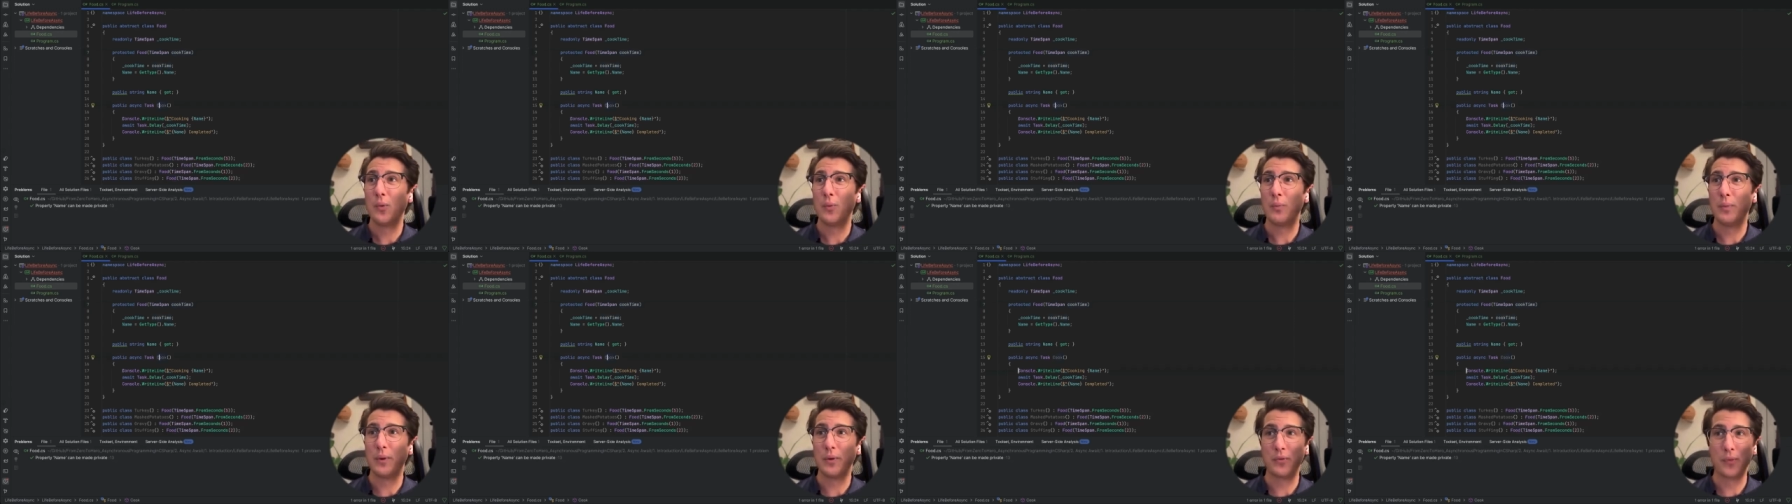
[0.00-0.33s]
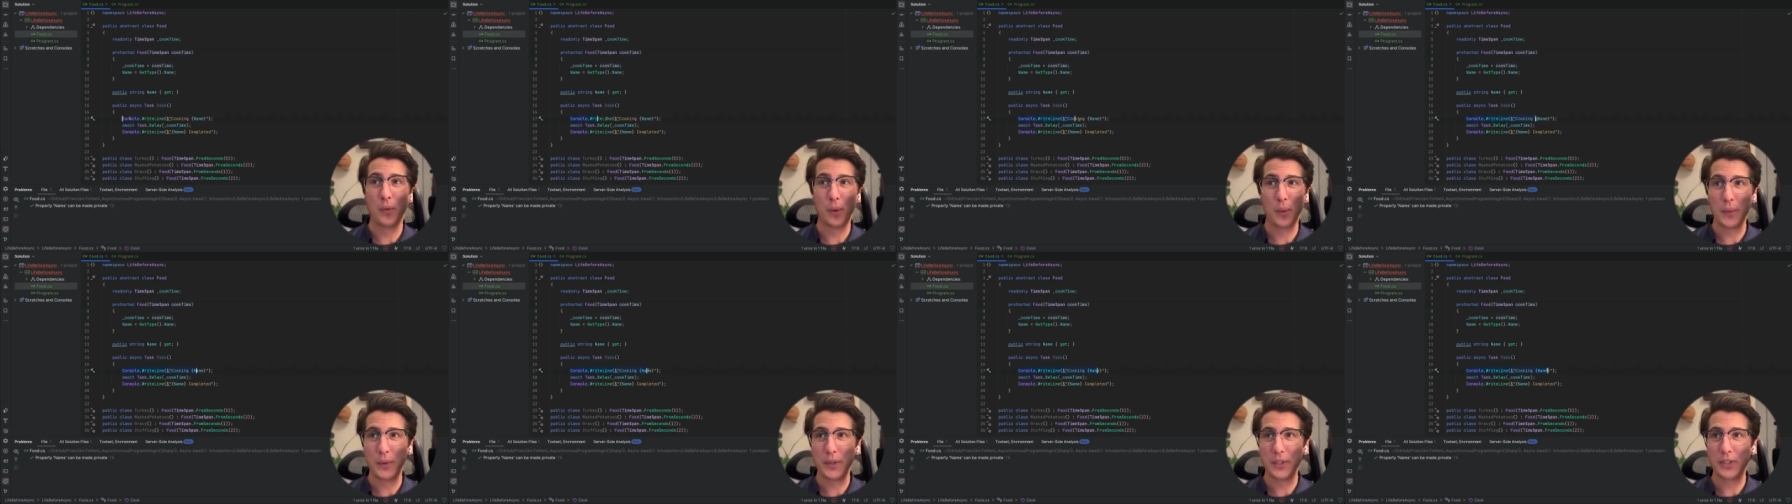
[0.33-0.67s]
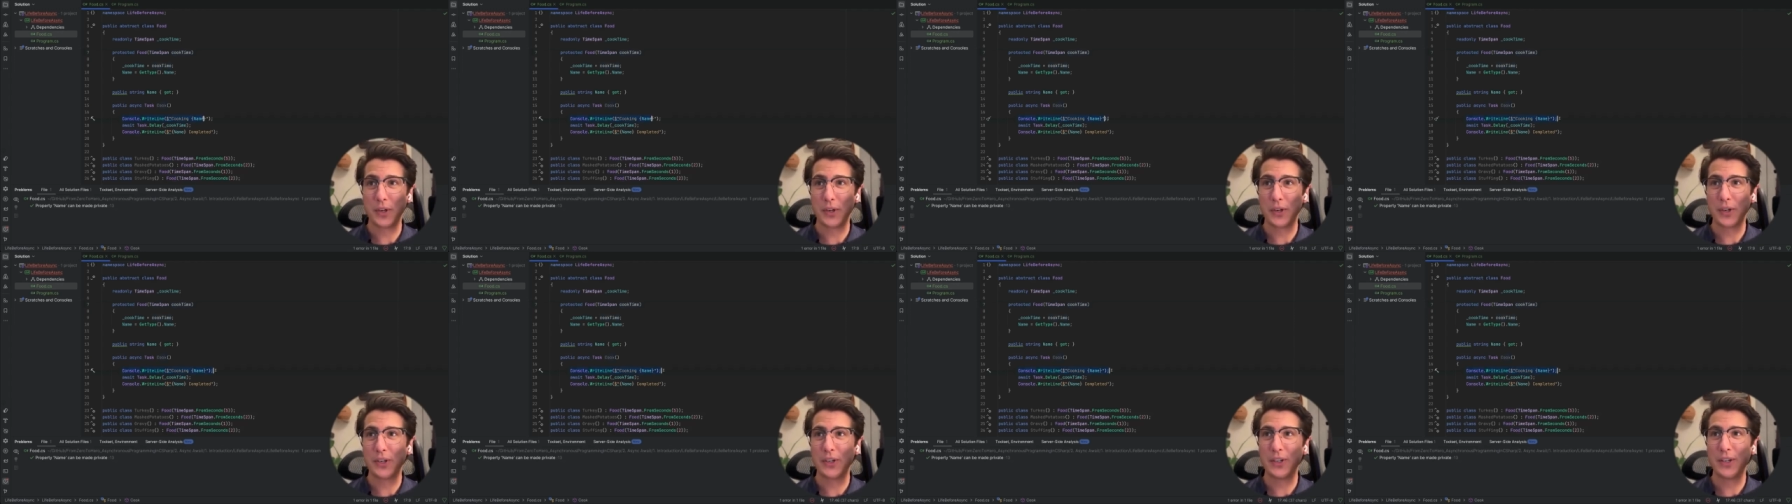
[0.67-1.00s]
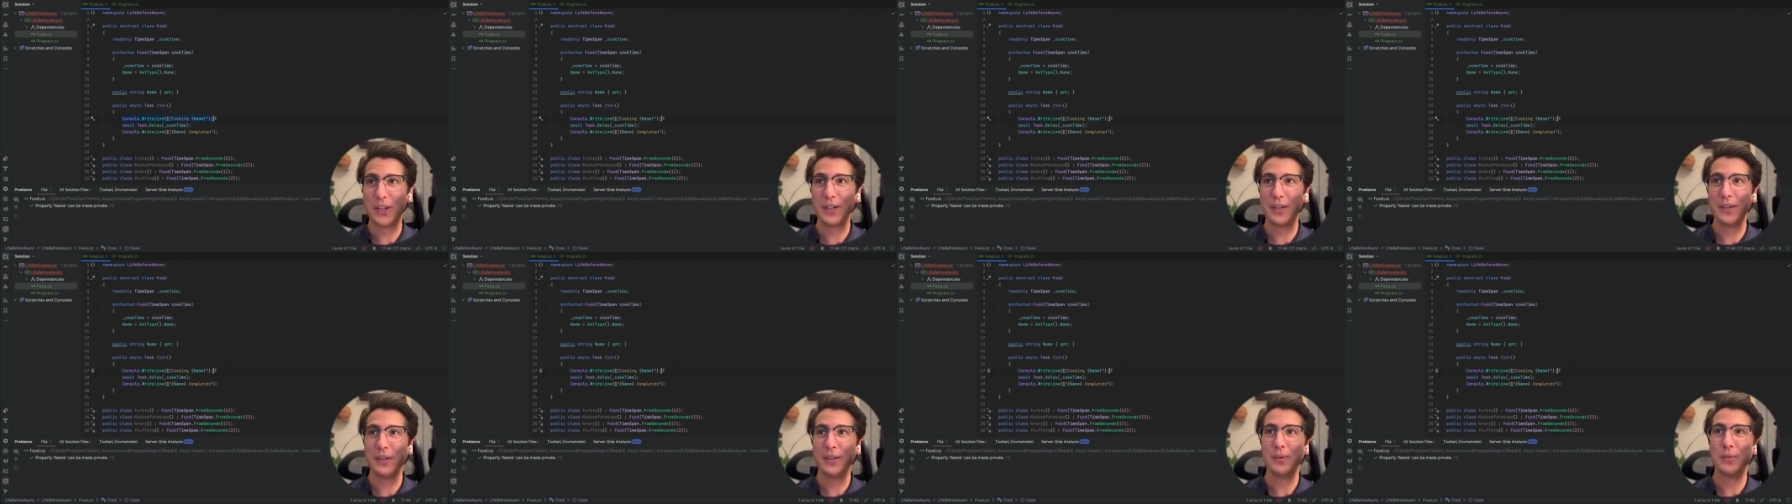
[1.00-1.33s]
before we start
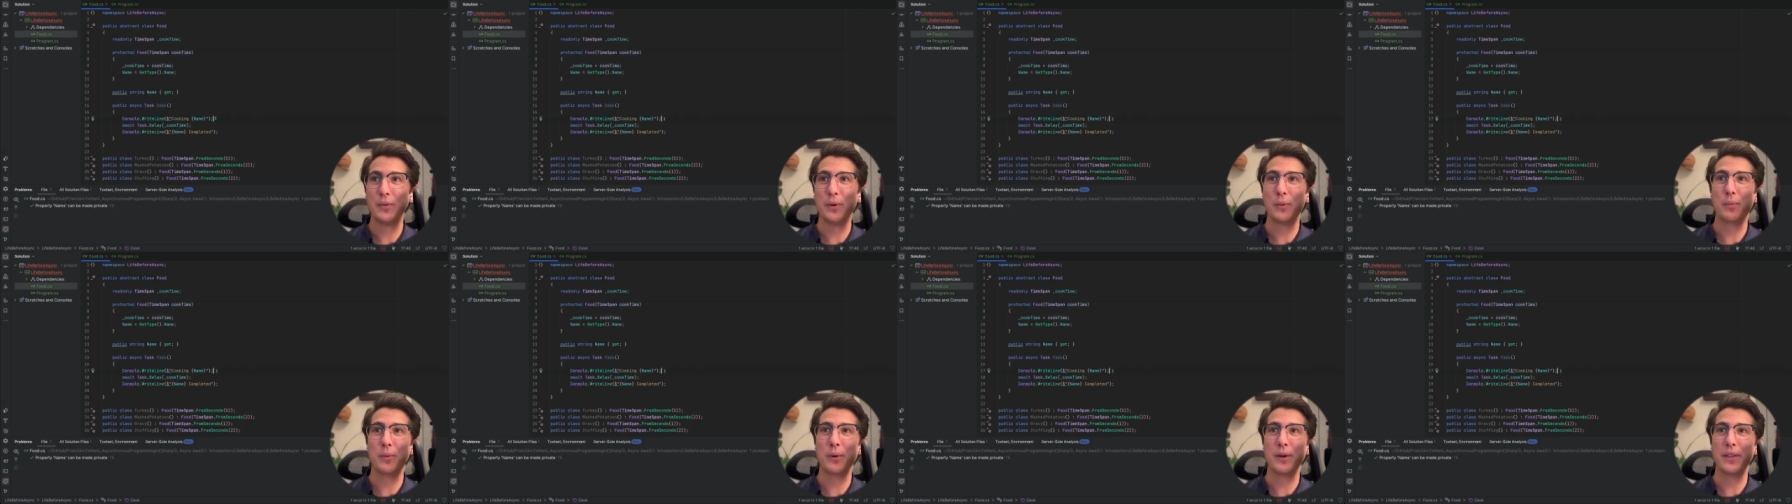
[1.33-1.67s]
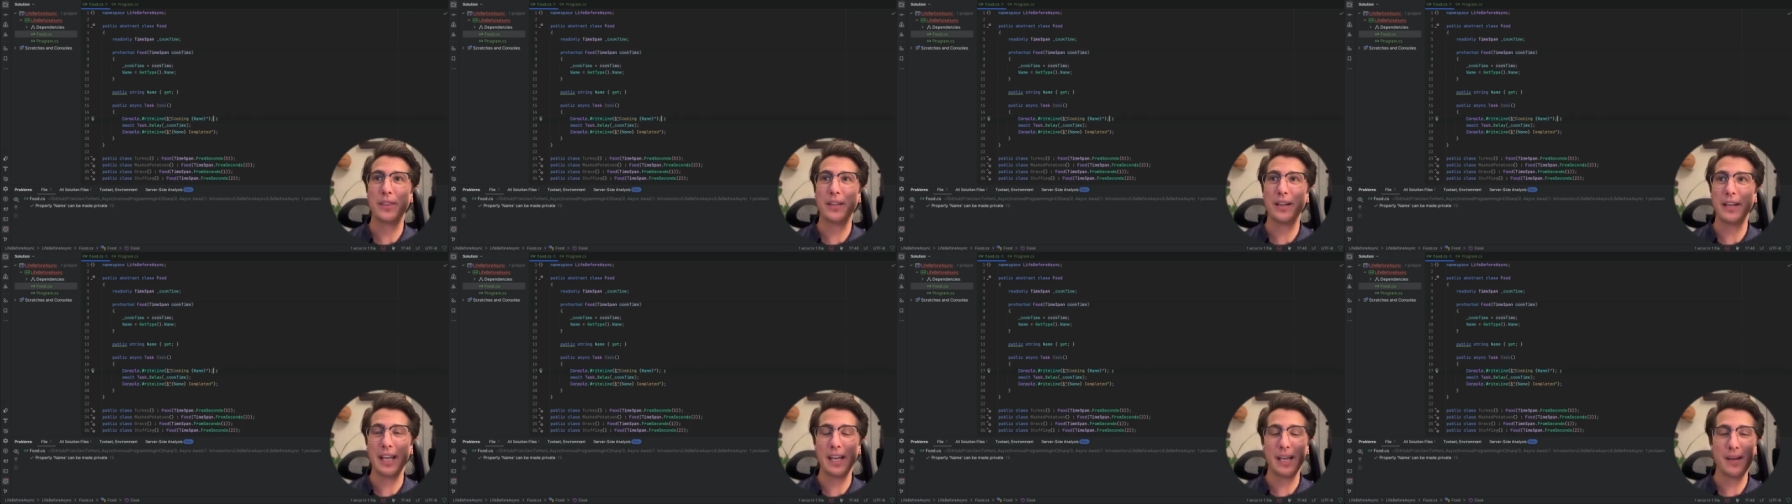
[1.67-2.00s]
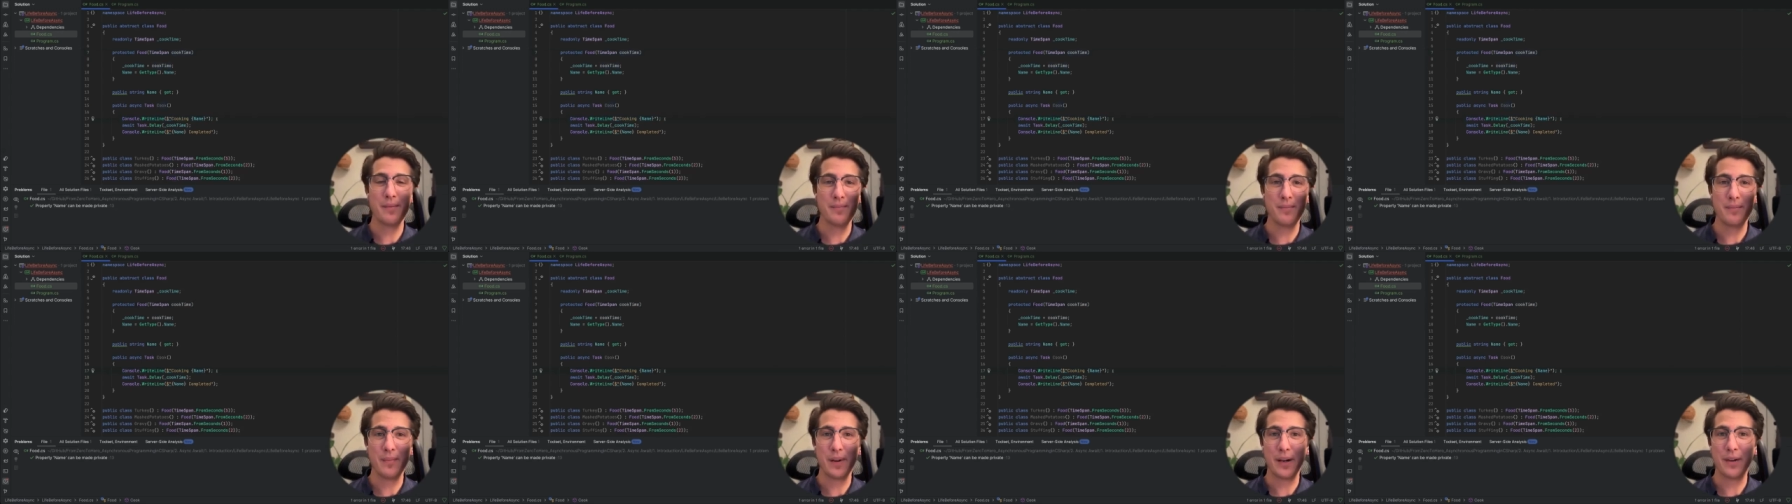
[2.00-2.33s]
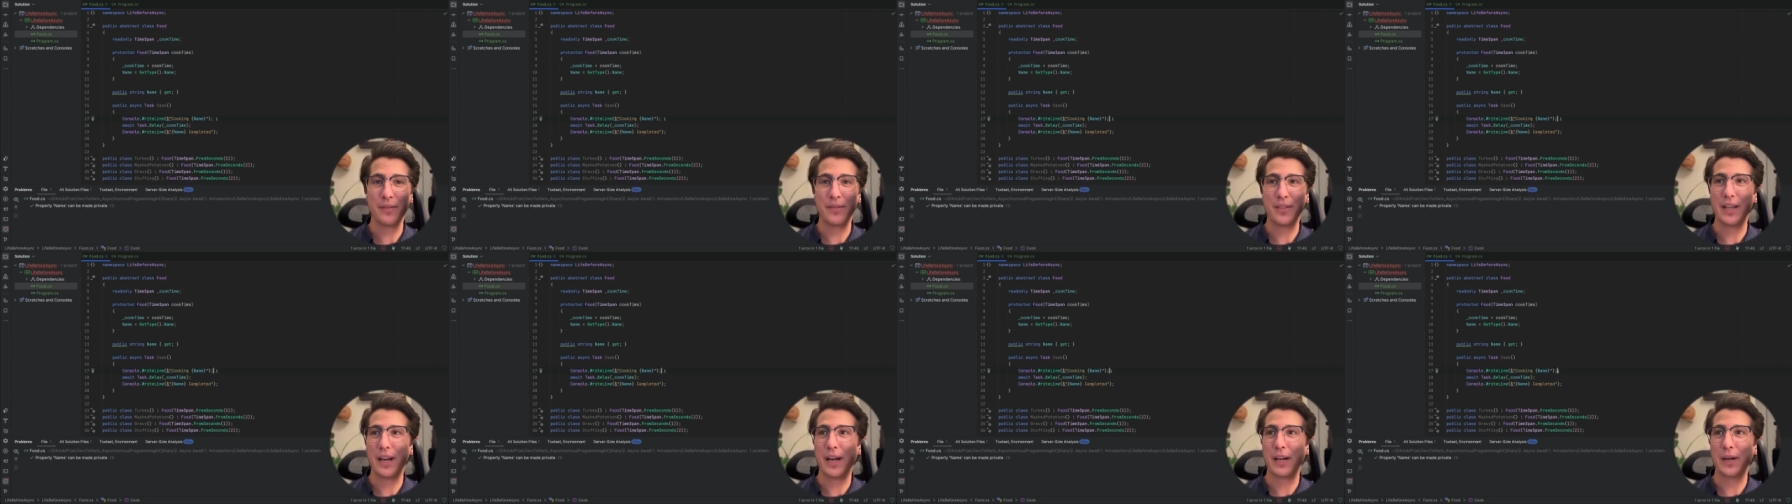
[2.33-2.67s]
cooking, we'll print the name
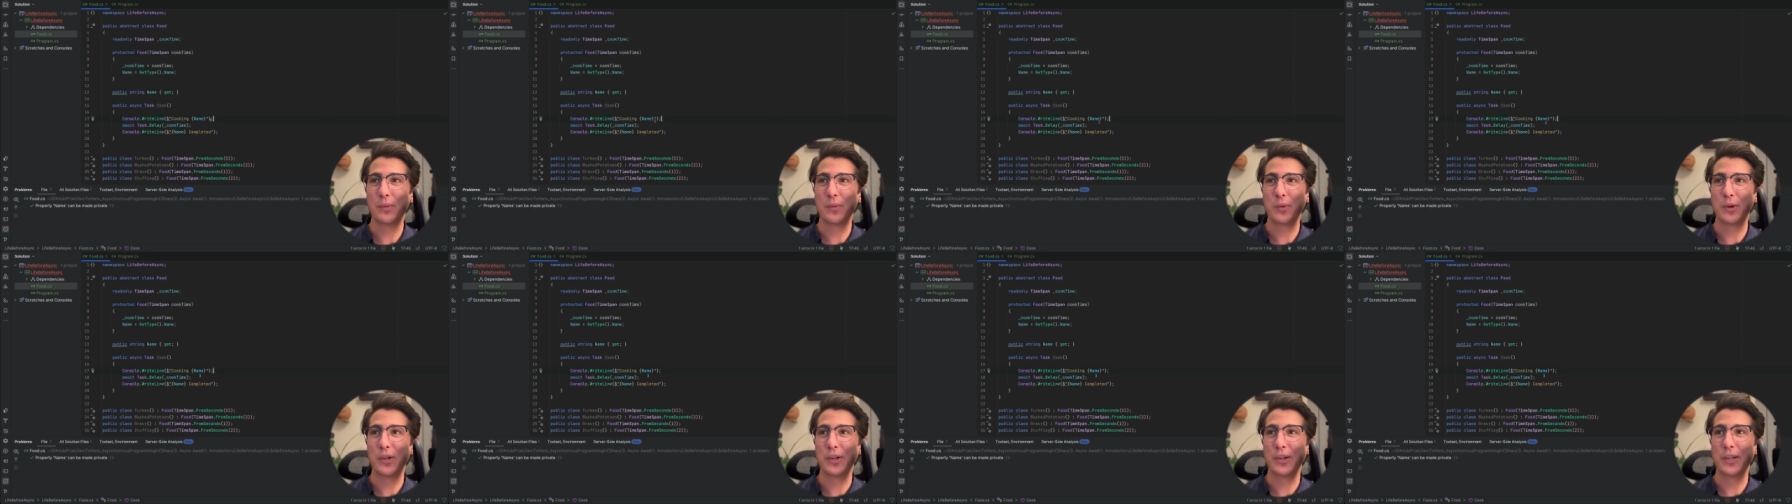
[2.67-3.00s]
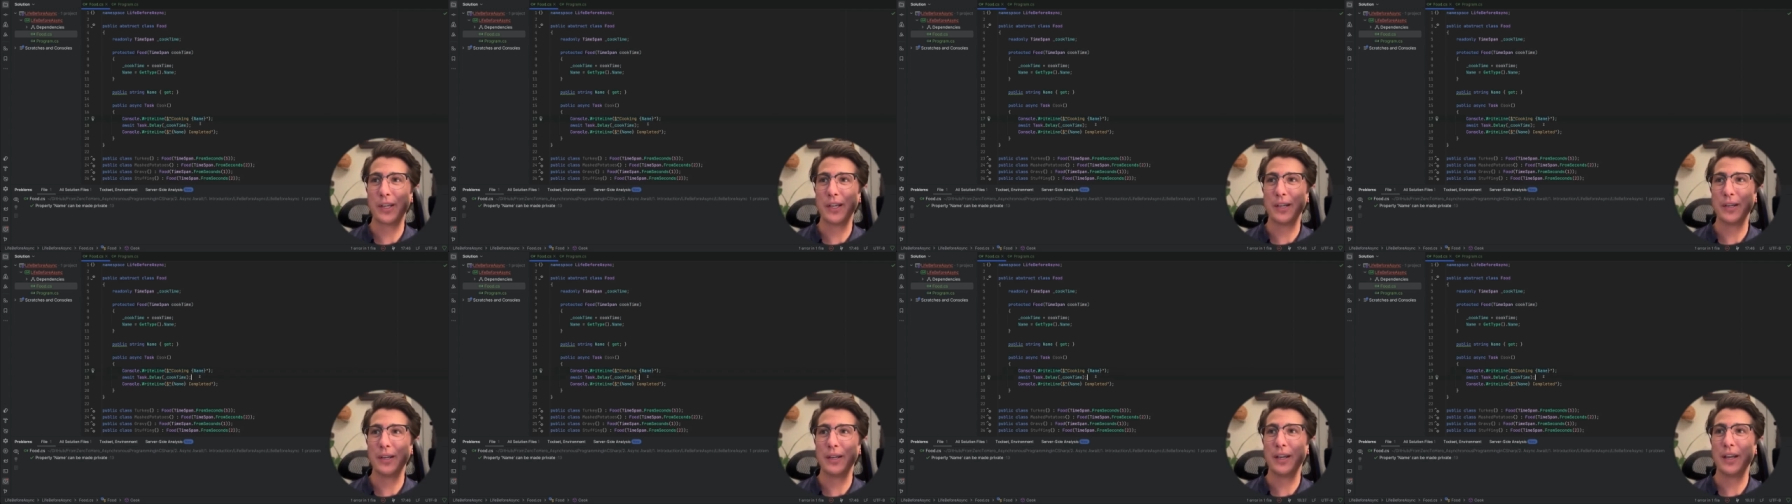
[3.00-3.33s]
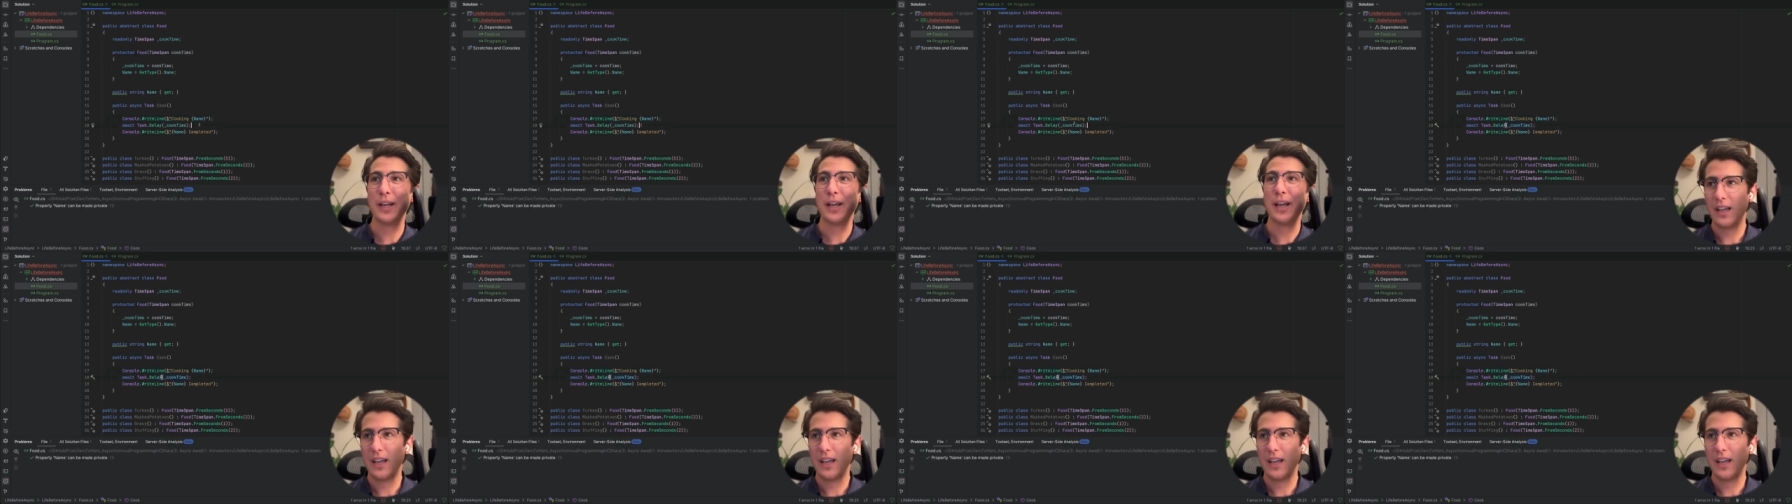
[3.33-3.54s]
of the item we're cooking.